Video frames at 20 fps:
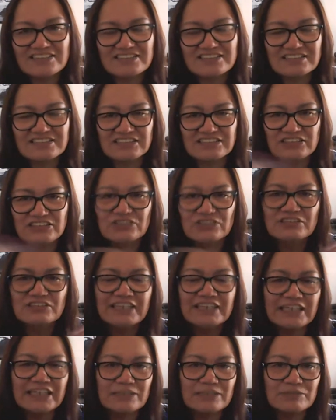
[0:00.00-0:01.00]
You
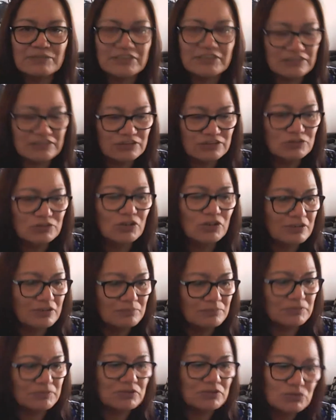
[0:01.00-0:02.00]
name it, you got it
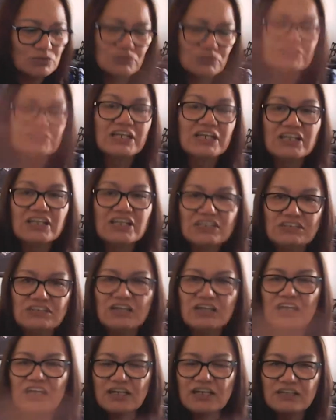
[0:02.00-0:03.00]
because you
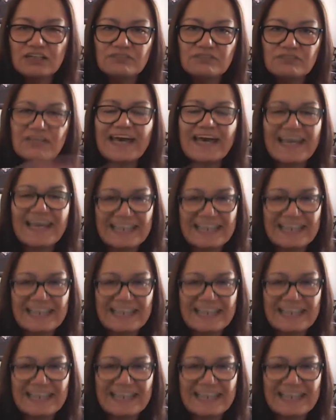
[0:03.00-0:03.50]
overate.